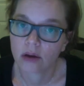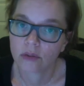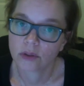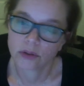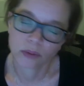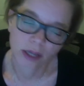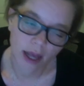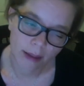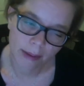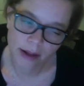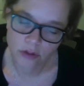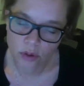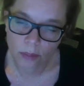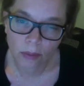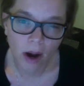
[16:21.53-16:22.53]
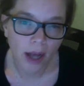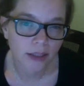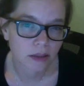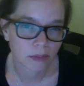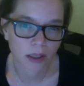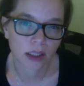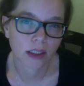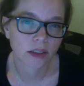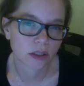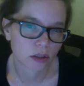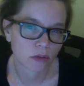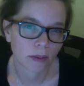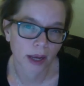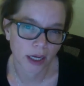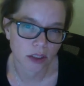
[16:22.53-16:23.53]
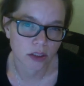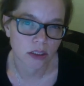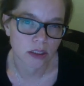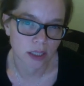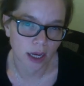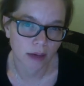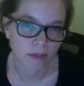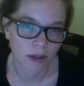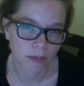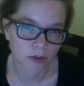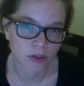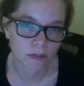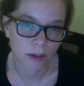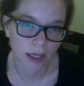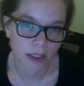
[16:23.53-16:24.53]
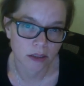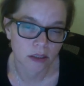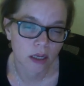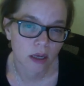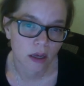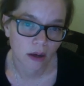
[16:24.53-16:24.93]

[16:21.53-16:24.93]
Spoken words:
which would come out to approximately 2 pages typed double-spaced